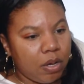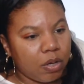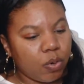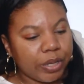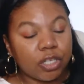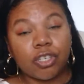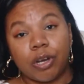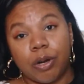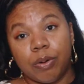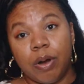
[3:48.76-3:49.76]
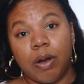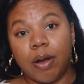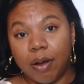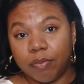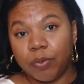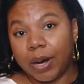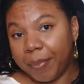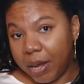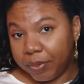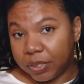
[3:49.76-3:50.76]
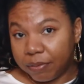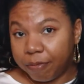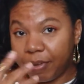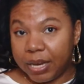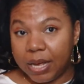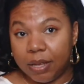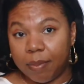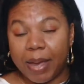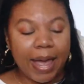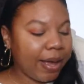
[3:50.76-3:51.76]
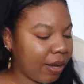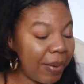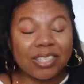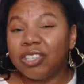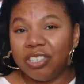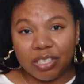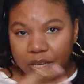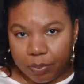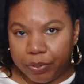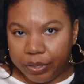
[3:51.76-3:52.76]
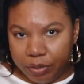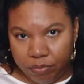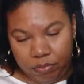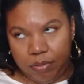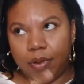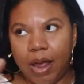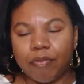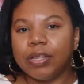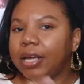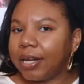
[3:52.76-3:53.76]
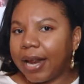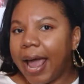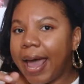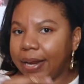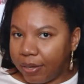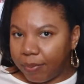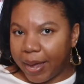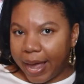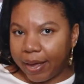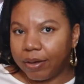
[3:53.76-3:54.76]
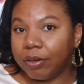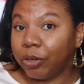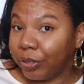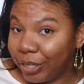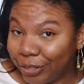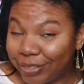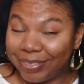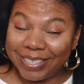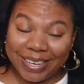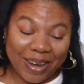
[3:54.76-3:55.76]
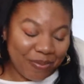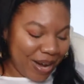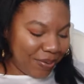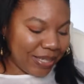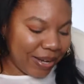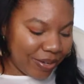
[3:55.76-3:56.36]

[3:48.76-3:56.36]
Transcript: a quick show of what I'm able to fit in the bag. I'm actually just gonna put everything that I had in the bag earlier tonight when I was